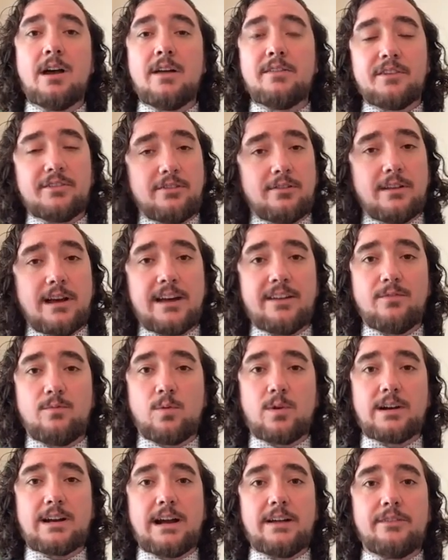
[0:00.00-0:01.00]
There's a lot of
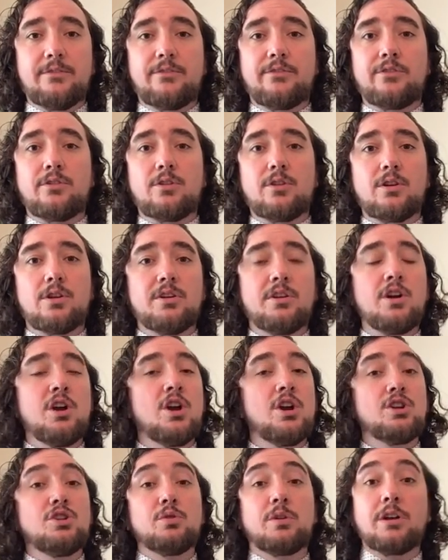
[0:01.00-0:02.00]
work on Zearn.
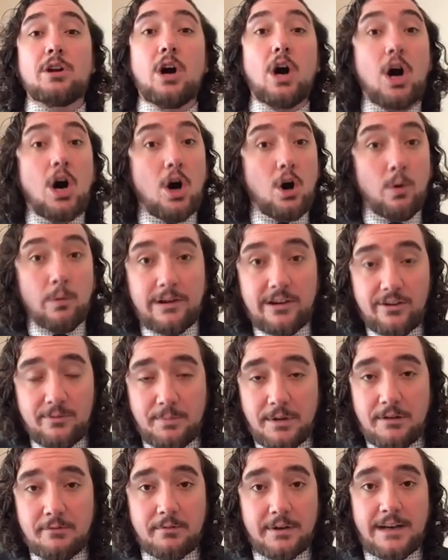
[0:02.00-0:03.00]
You can always
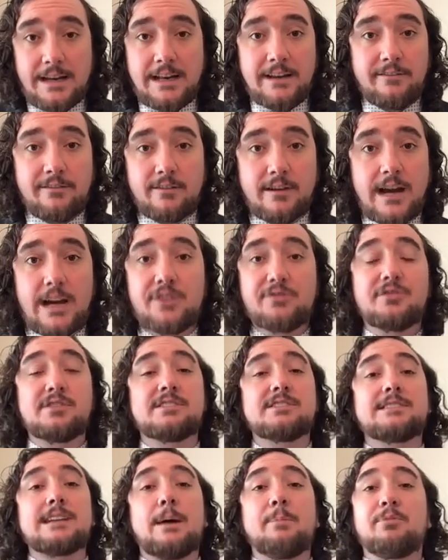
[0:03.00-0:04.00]
be reading for extra
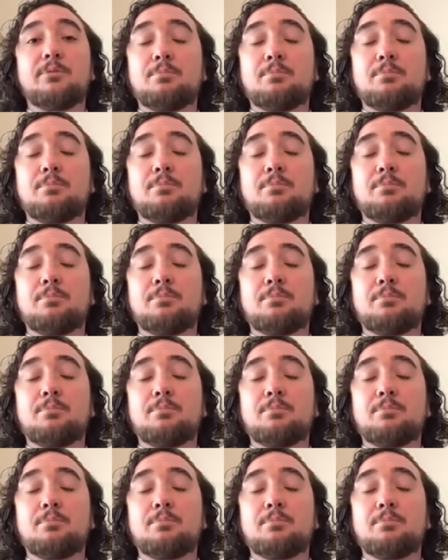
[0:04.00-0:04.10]
steps.